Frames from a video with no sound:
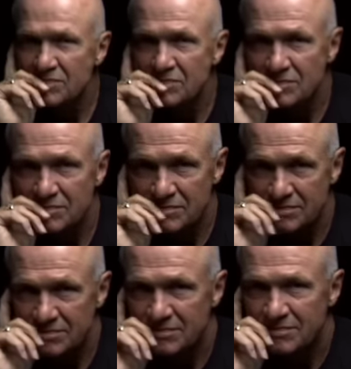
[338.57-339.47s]

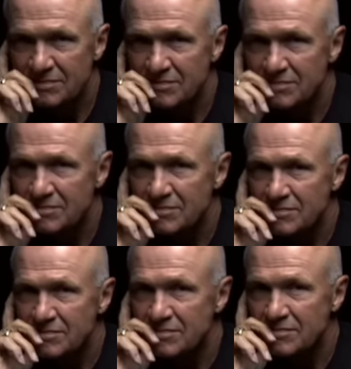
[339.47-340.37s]

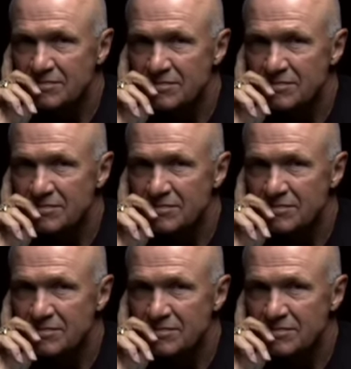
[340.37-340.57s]
No one is speaking in this clip.